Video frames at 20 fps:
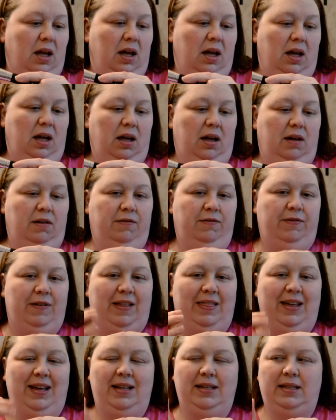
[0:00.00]
Uh, I
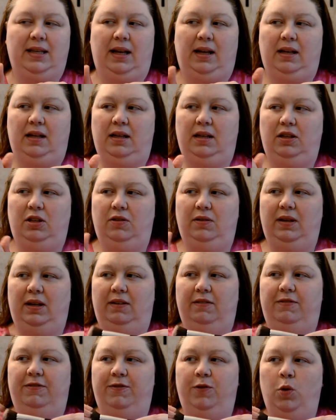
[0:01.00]
think it's like you can
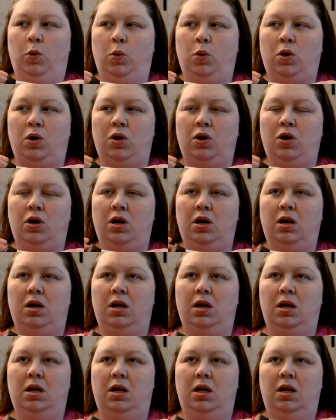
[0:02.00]
get four
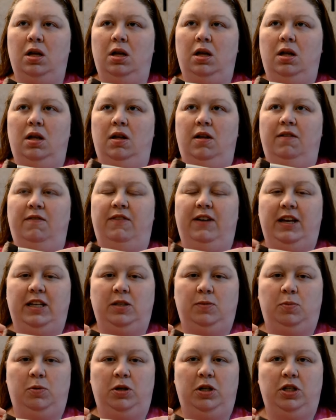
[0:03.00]
face
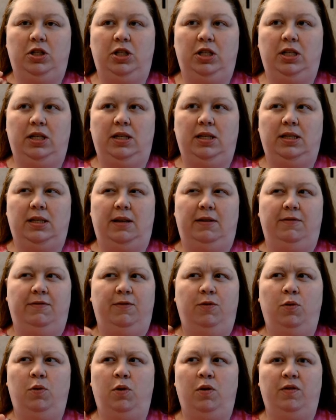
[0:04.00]
brushes and
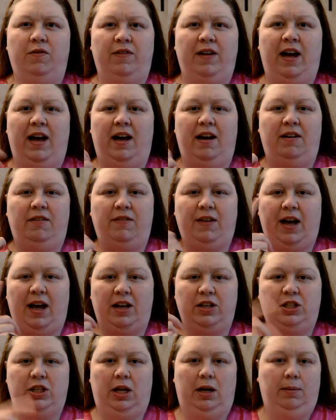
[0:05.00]
four or five
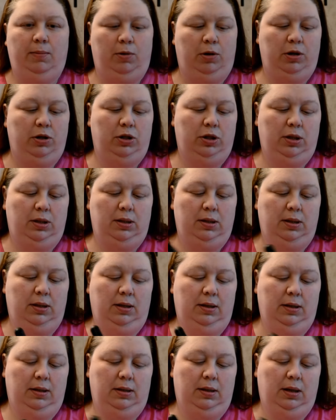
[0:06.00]
eyeshadow brushes.
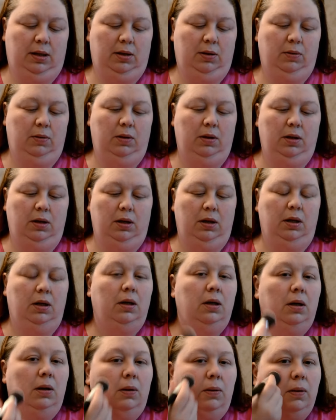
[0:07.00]
So
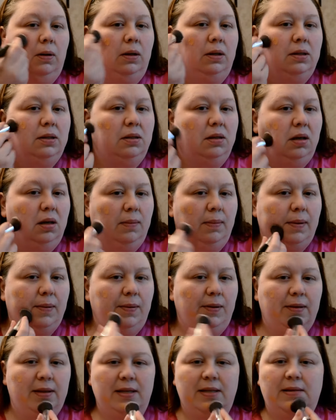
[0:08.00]
we're going to start by
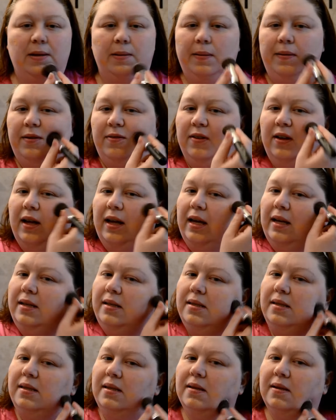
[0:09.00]
putting this on my
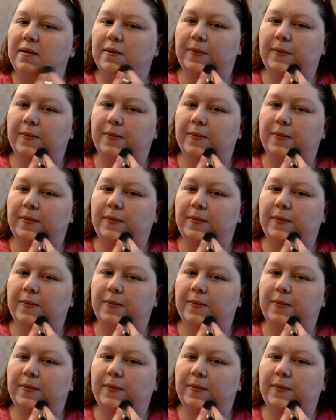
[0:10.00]
face.